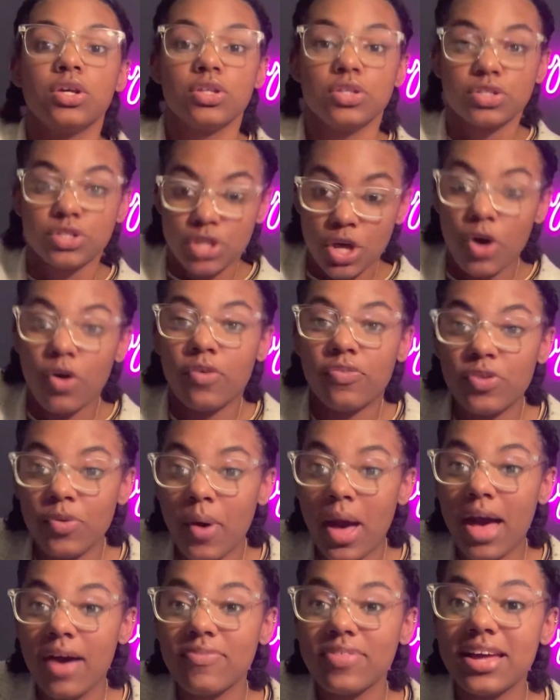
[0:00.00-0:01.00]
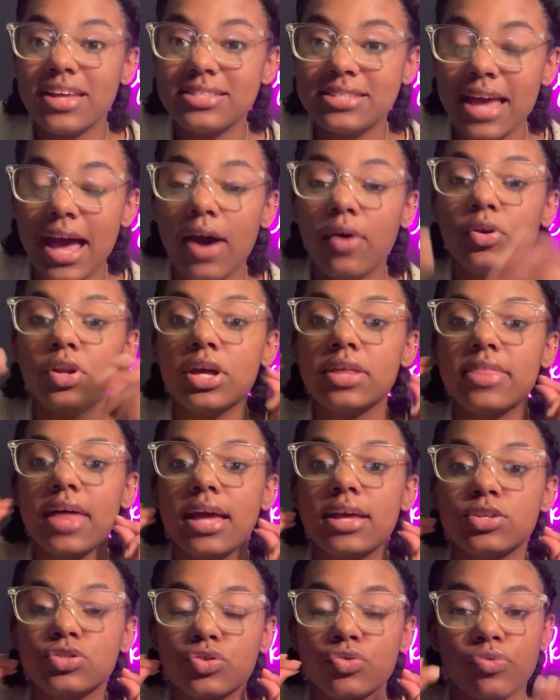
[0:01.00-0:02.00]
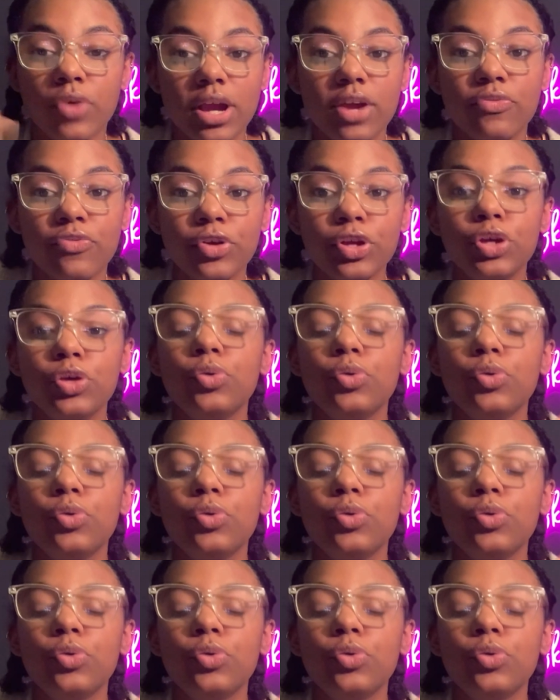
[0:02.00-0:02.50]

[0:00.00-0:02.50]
So if you have that down, that is great for you.